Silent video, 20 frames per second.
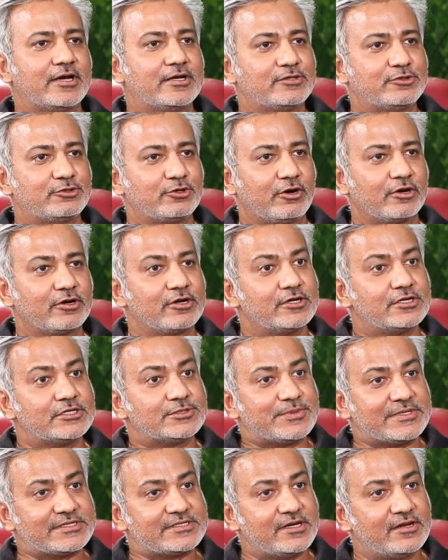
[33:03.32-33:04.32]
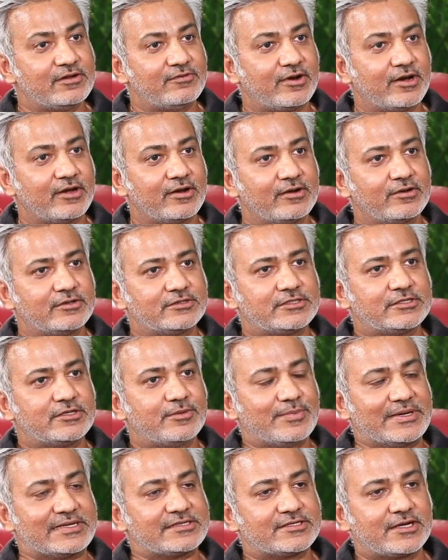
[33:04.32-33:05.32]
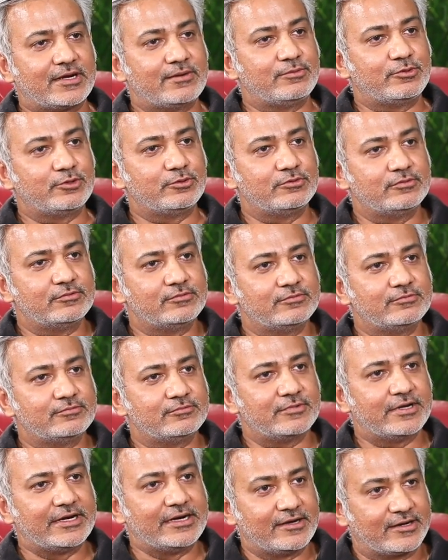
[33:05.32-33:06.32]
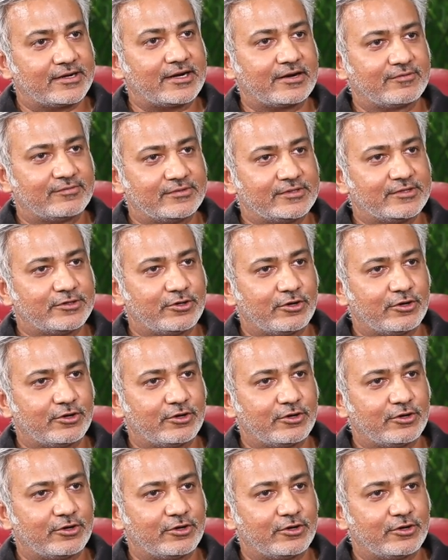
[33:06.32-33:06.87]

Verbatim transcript: And talk. Especially while, see, the best time to interact with